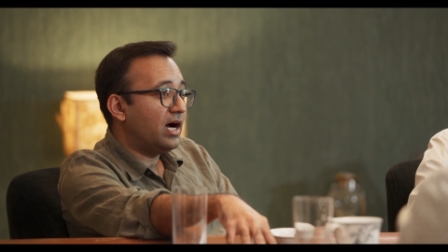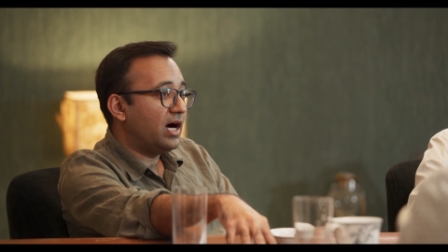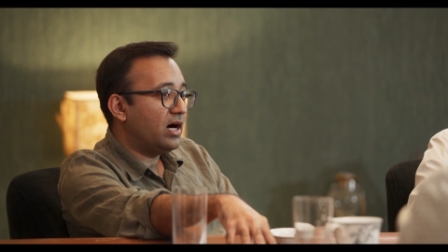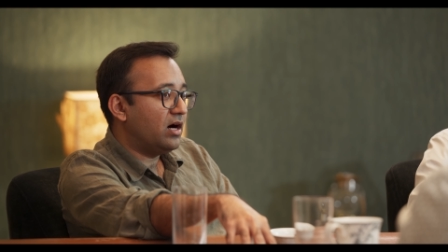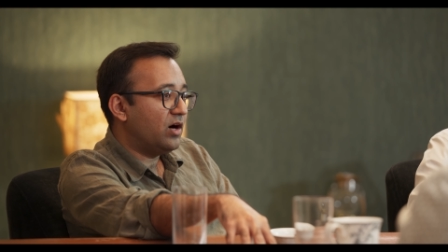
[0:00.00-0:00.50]

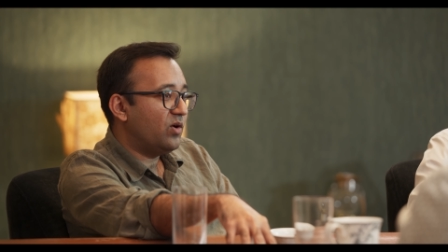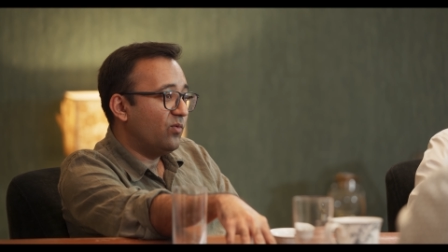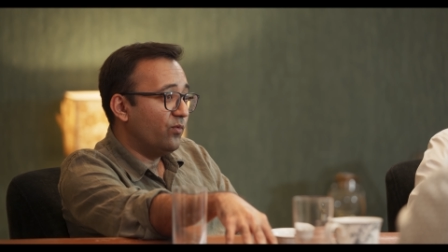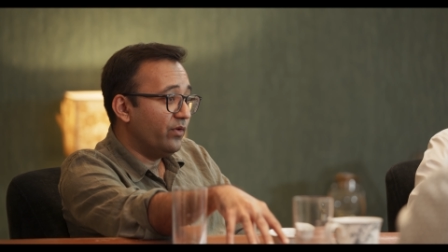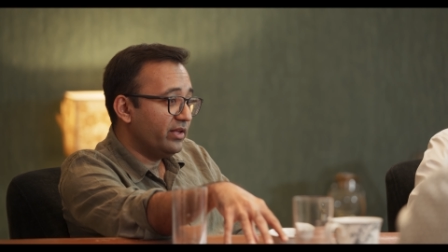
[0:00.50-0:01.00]
uh,
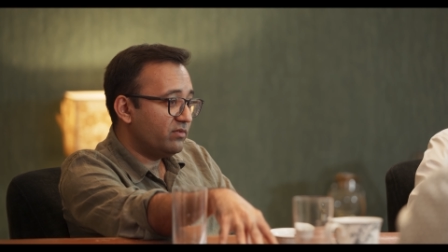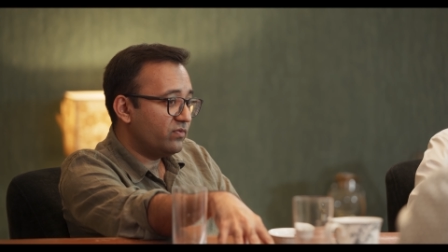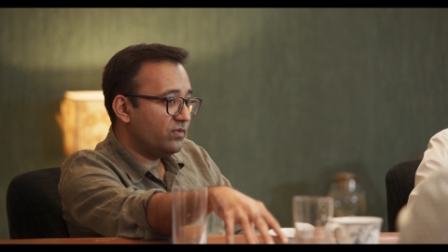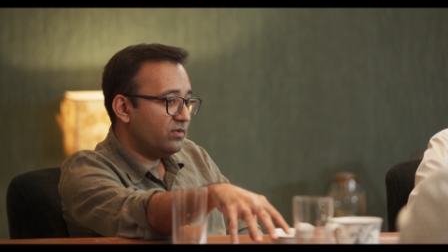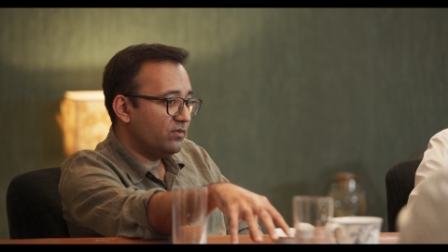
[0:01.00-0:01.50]

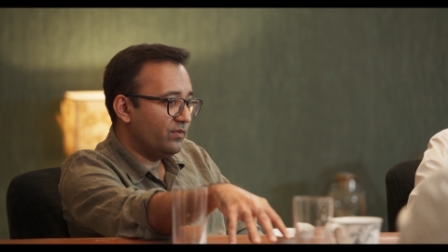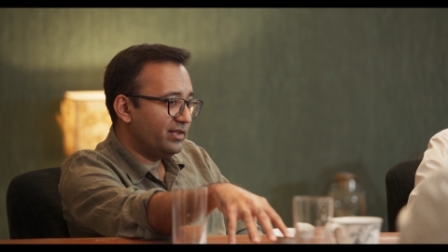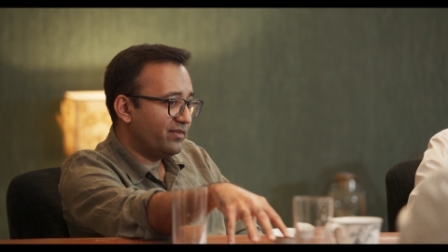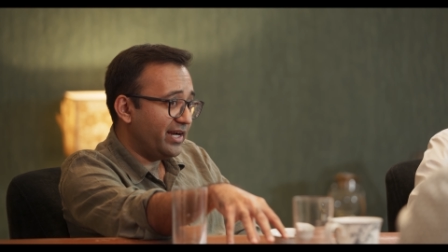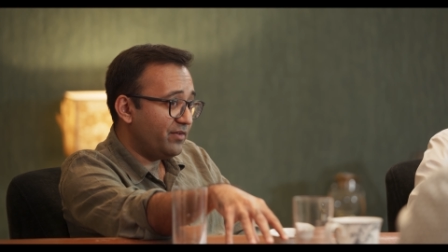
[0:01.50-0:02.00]
with,
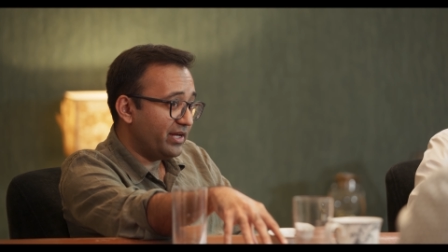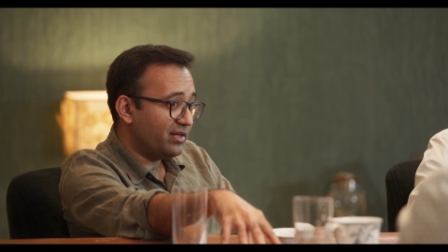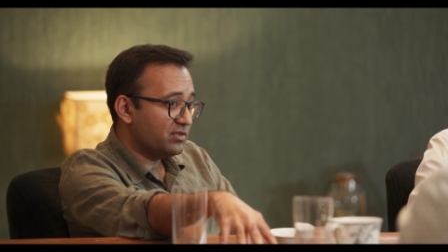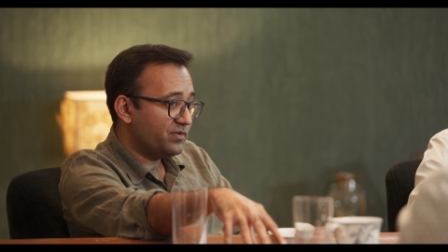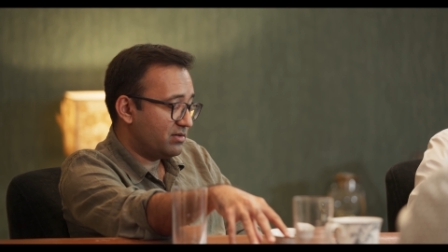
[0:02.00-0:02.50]
with great
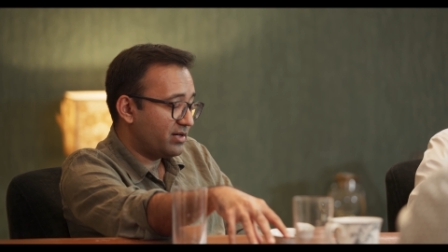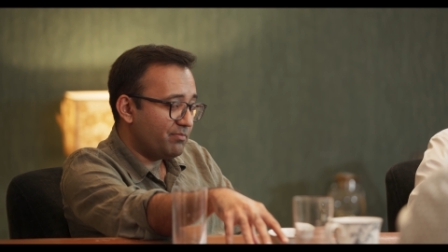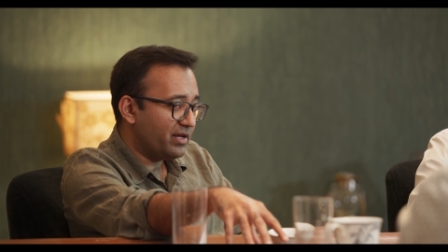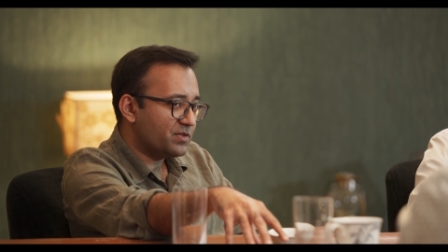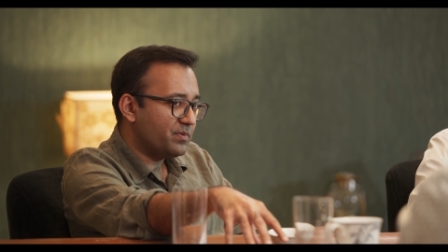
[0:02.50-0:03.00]
vehicles, which can
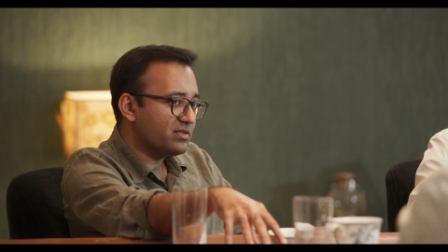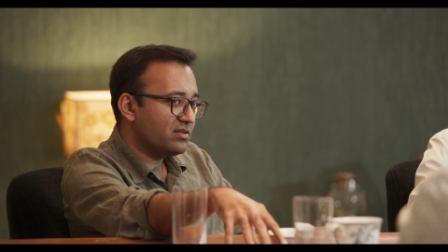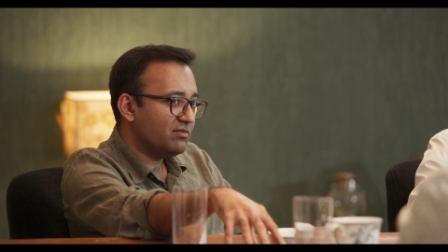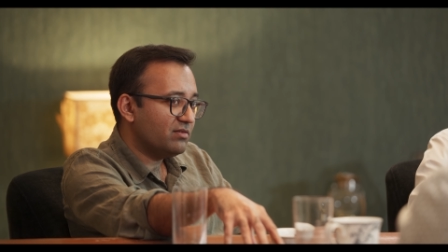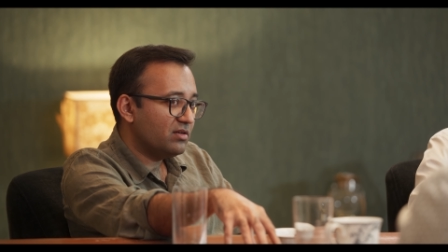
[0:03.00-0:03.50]
be
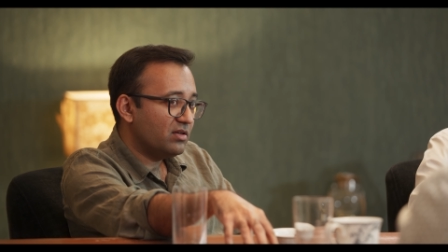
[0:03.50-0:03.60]
expensive.